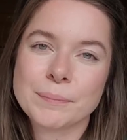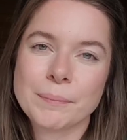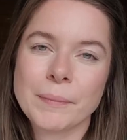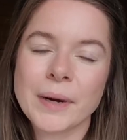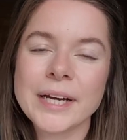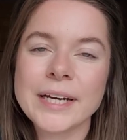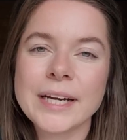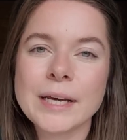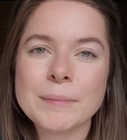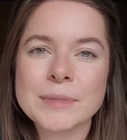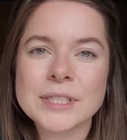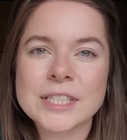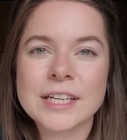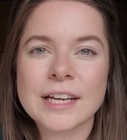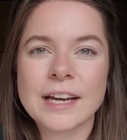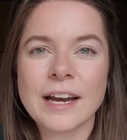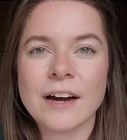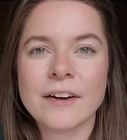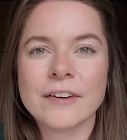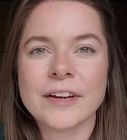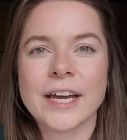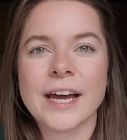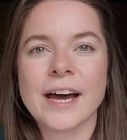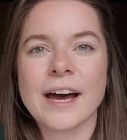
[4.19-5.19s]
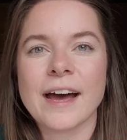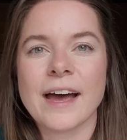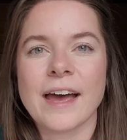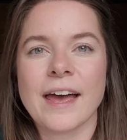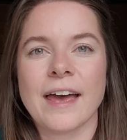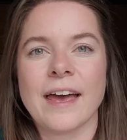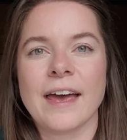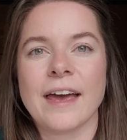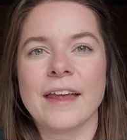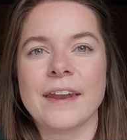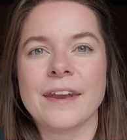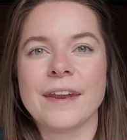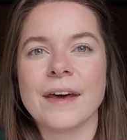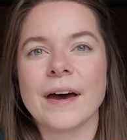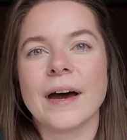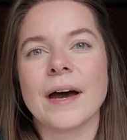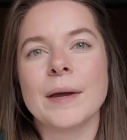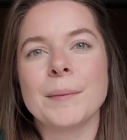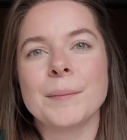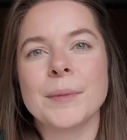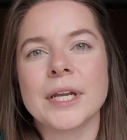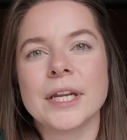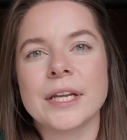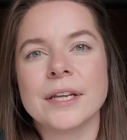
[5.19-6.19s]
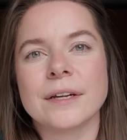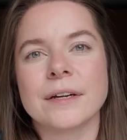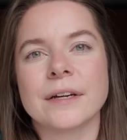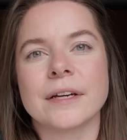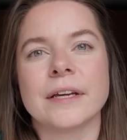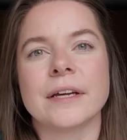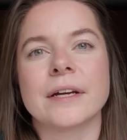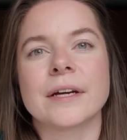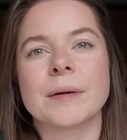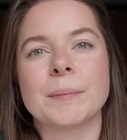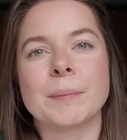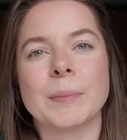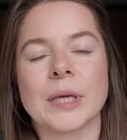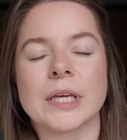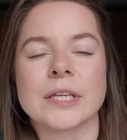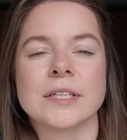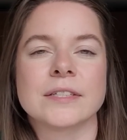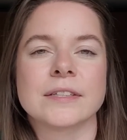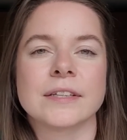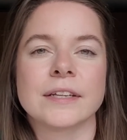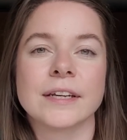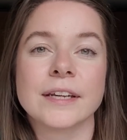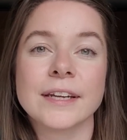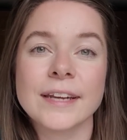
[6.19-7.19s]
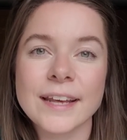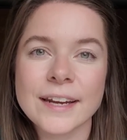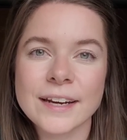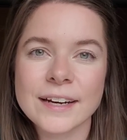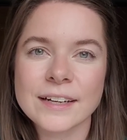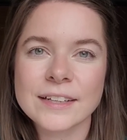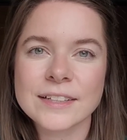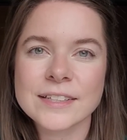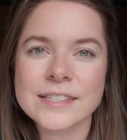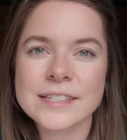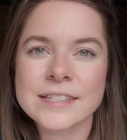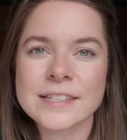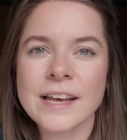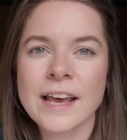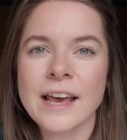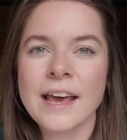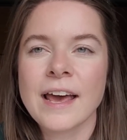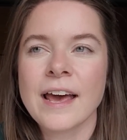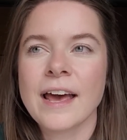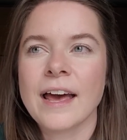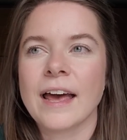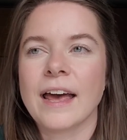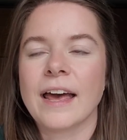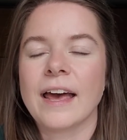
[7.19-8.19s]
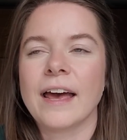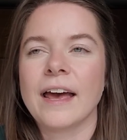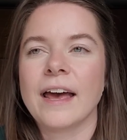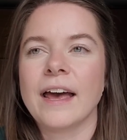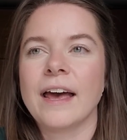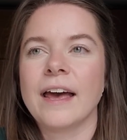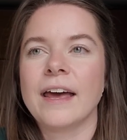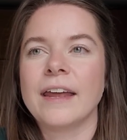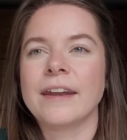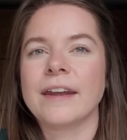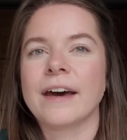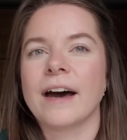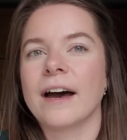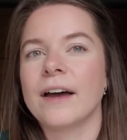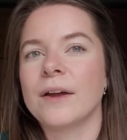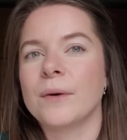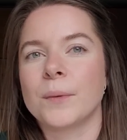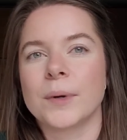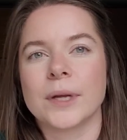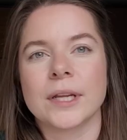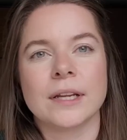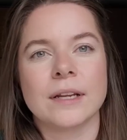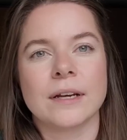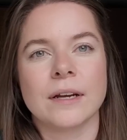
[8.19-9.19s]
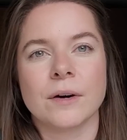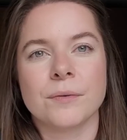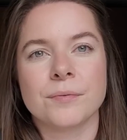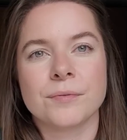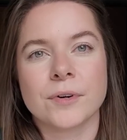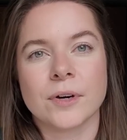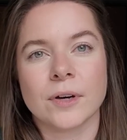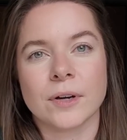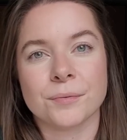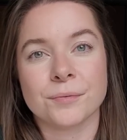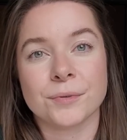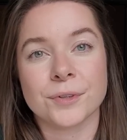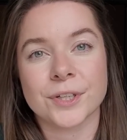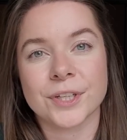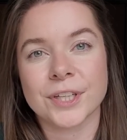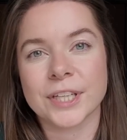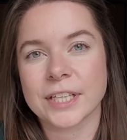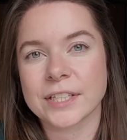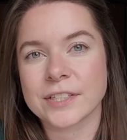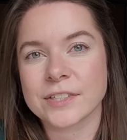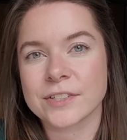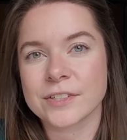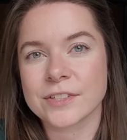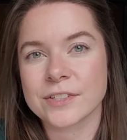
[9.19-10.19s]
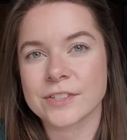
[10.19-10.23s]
My name is Claudia and I'm a knitter here based in the Netherlands and I really love colorful knits.